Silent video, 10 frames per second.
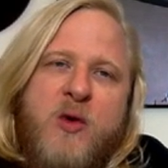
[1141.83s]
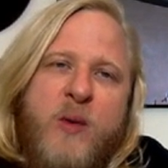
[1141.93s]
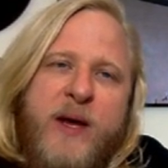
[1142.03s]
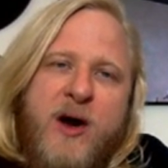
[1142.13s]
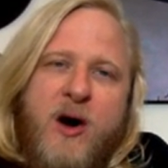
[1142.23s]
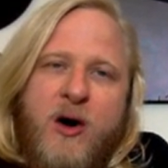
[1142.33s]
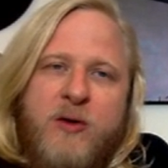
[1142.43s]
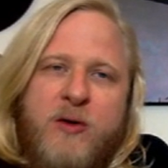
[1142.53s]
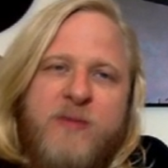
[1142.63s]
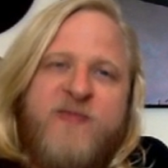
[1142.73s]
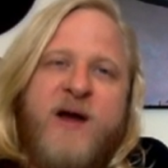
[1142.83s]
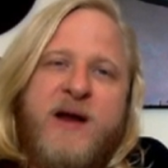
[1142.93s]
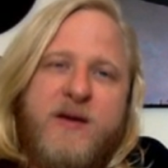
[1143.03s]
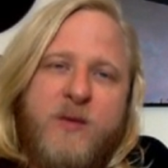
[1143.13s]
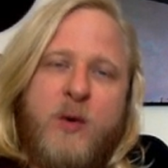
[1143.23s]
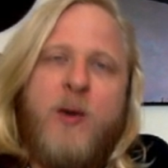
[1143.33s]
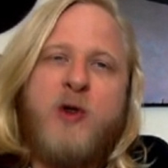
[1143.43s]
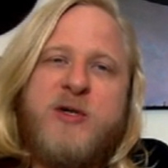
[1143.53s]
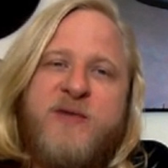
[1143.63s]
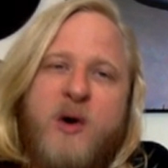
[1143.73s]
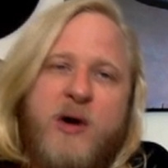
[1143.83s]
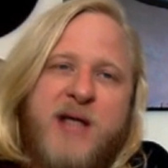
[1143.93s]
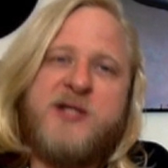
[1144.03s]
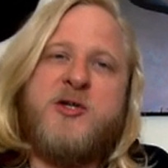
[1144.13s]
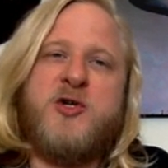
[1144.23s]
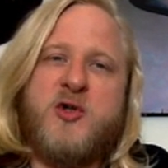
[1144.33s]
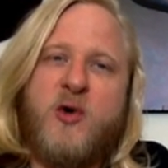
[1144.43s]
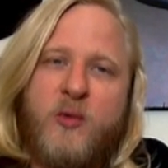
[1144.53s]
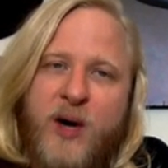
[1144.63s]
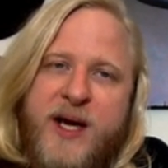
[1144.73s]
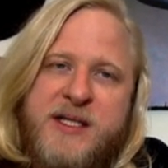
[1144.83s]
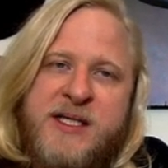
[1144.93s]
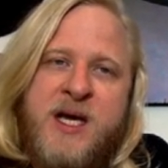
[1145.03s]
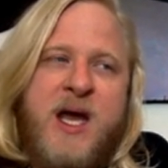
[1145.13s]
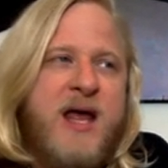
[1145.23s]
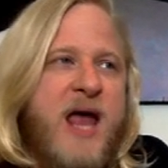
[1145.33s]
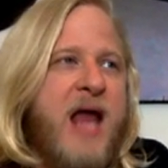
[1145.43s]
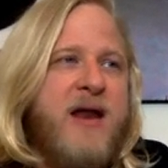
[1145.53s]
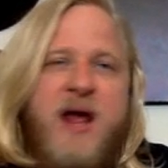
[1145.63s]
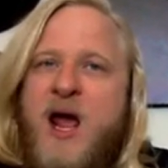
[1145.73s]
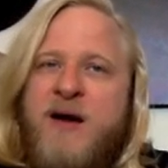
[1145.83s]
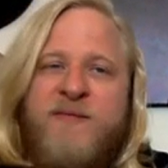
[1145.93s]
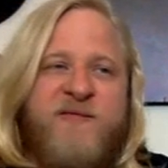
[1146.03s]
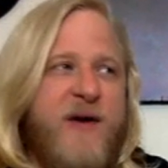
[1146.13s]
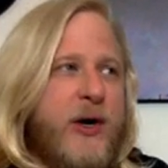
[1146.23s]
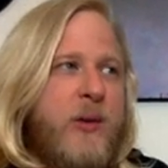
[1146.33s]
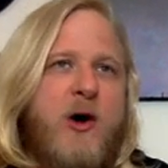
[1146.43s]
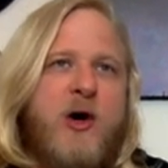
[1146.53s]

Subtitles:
We are fighting. We're marching for our constitutional rights. And very well